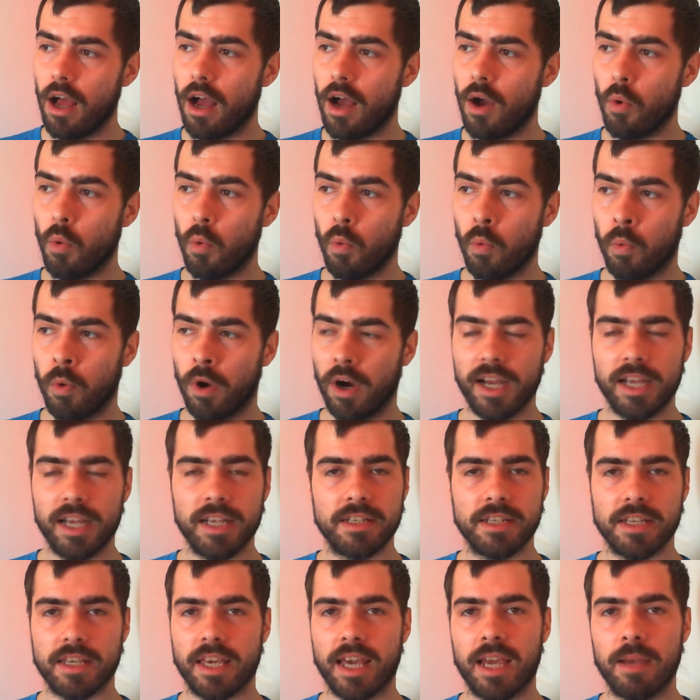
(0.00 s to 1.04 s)
Why is
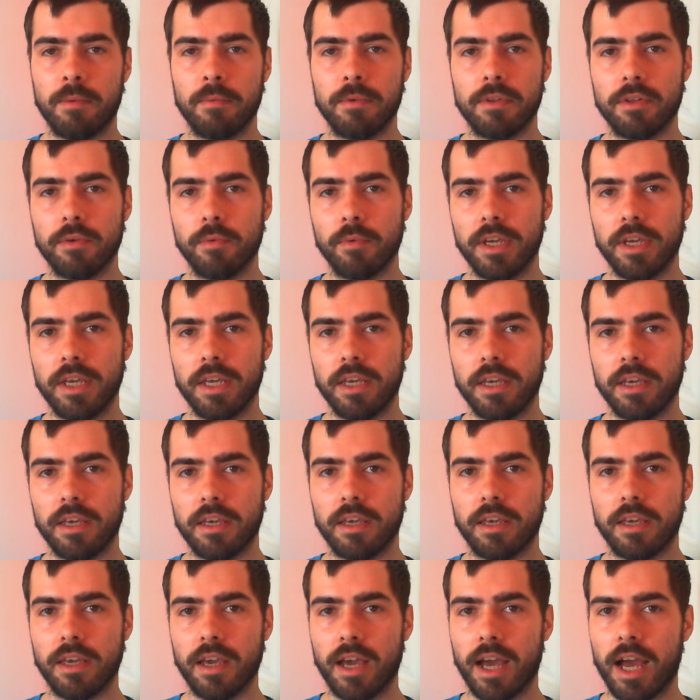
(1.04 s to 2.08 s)
it game of the
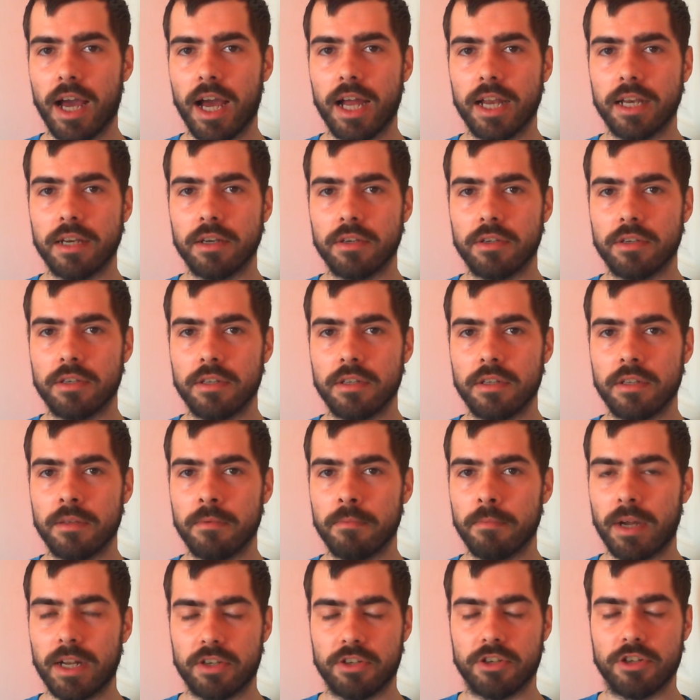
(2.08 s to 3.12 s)
week and the
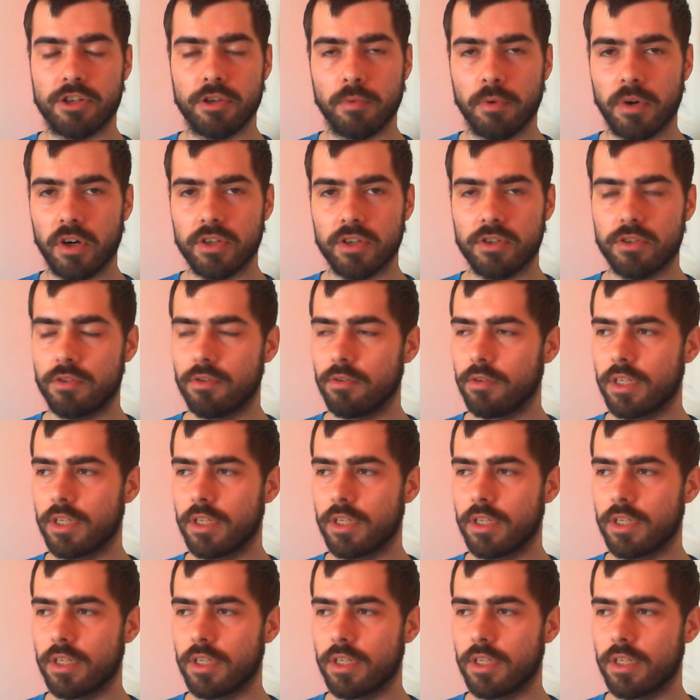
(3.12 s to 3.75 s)
match to watch?